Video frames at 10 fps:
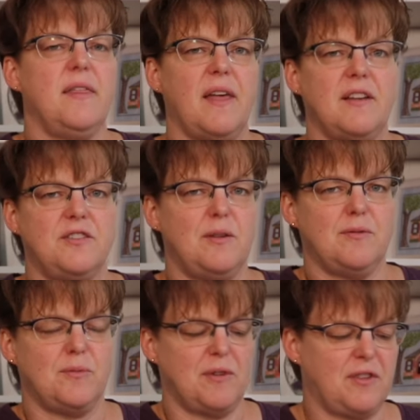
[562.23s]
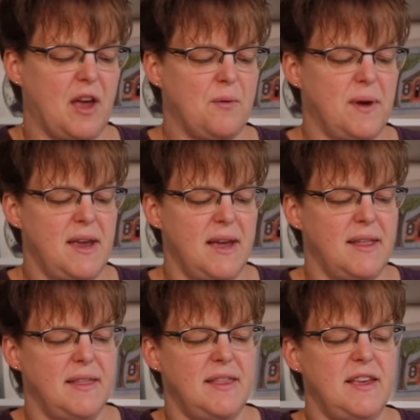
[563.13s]
that seam's pressed that way,
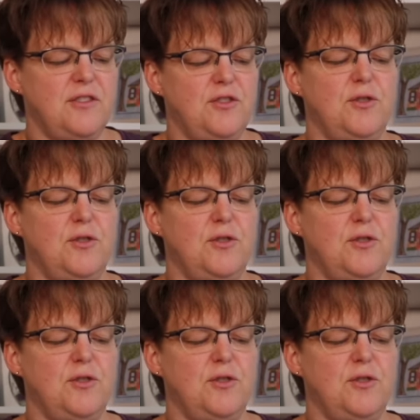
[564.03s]
and these